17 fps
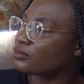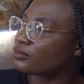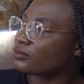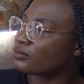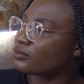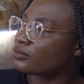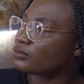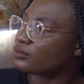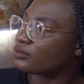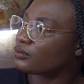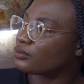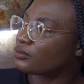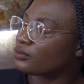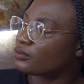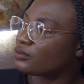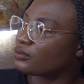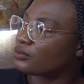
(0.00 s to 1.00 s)

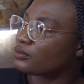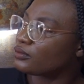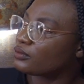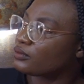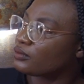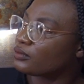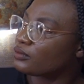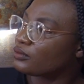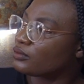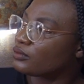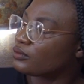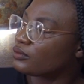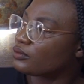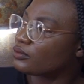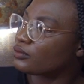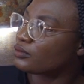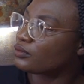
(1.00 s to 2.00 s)

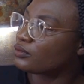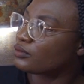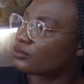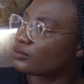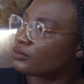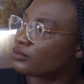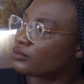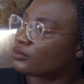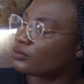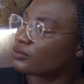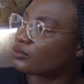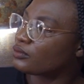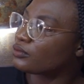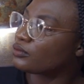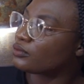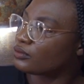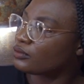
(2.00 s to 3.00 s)

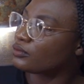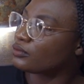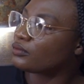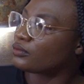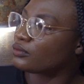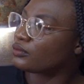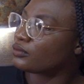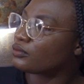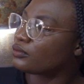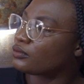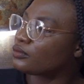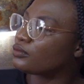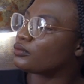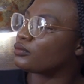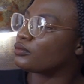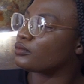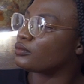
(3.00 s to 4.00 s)

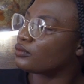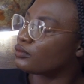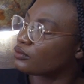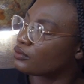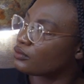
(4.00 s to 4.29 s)
[no speech]